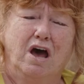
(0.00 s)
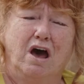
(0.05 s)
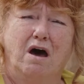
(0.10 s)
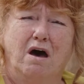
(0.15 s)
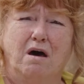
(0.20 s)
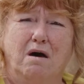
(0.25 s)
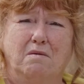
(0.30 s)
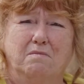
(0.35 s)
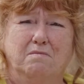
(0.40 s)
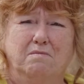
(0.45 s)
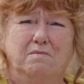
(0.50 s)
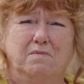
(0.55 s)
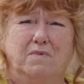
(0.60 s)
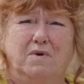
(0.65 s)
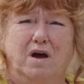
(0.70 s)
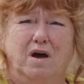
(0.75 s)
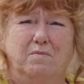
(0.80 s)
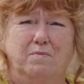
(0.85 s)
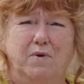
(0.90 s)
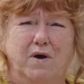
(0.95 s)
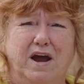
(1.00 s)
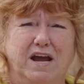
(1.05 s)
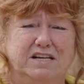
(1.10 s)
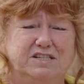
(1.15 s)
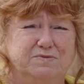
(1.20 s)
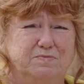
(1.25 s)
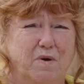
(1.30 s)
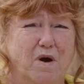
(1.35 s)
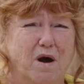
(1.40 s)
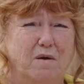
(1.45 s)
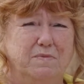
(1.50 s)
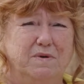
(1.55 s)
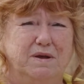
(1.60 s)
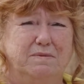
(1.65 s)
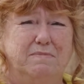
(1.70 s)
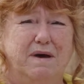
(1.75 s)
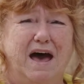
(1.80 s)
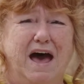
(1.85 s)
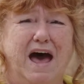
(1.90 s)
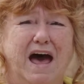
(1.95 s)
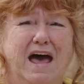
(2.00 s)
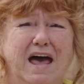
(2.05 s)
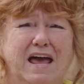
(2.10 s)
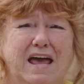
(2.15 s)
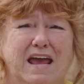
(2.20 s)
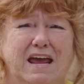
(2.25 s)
um, appraise property by